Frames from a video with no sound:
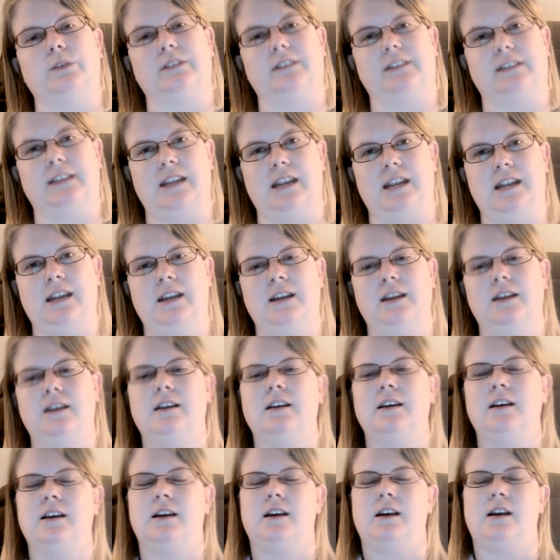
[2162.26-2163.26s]
see
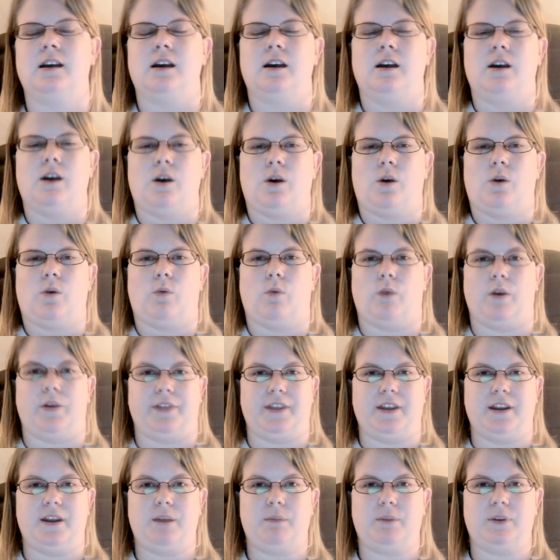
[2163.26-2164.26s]
what
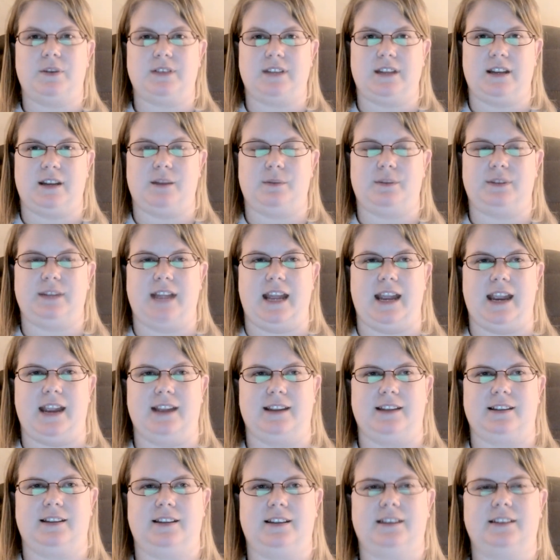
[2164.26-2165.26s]
the numbers end up
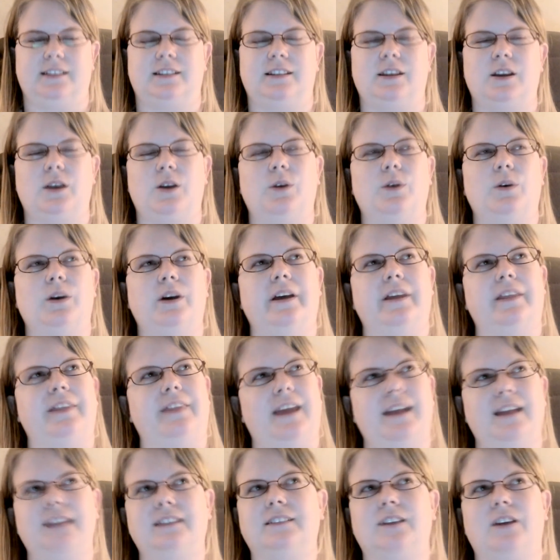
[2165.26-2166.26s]
saying. So
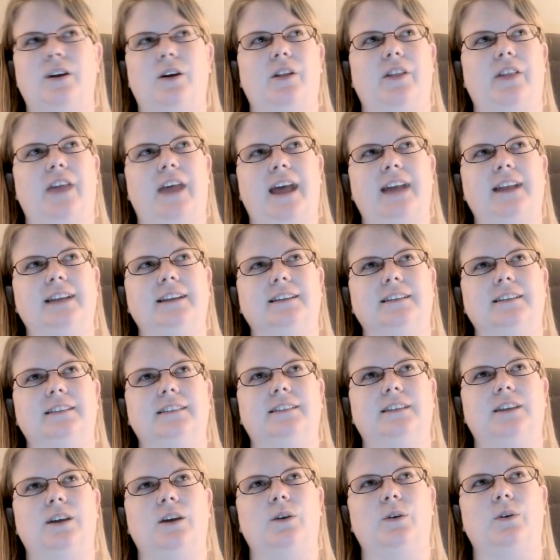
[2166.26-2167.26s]
that is all that is.
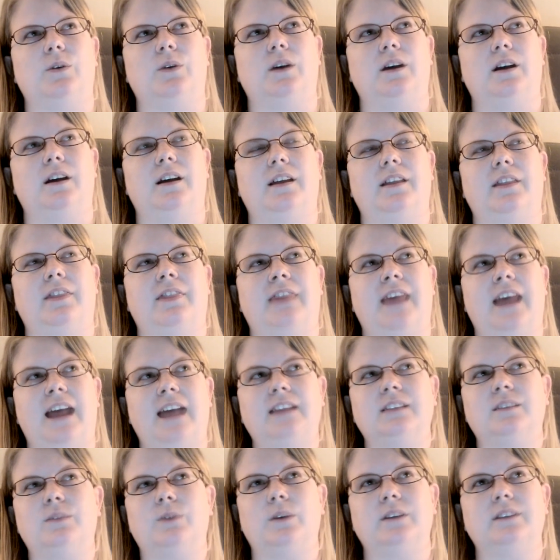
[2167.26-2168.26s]
So that
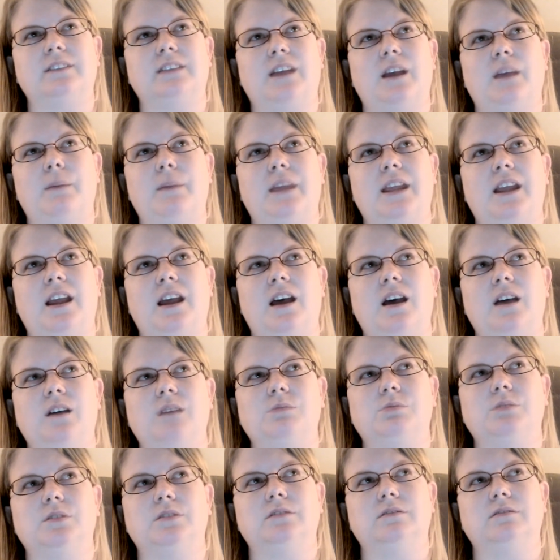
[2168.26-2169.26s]
is what's coming
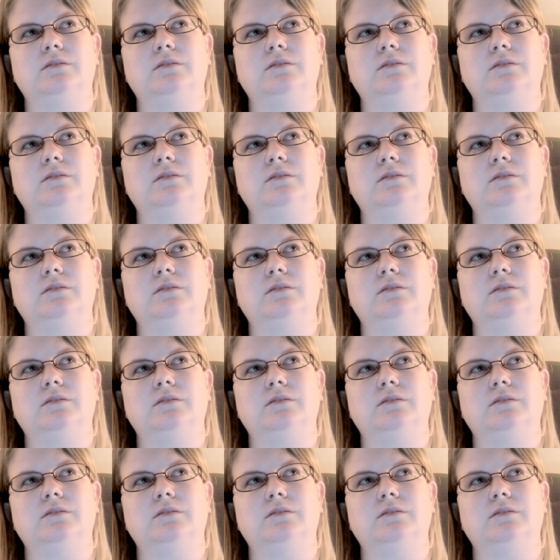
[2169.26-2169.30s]
up.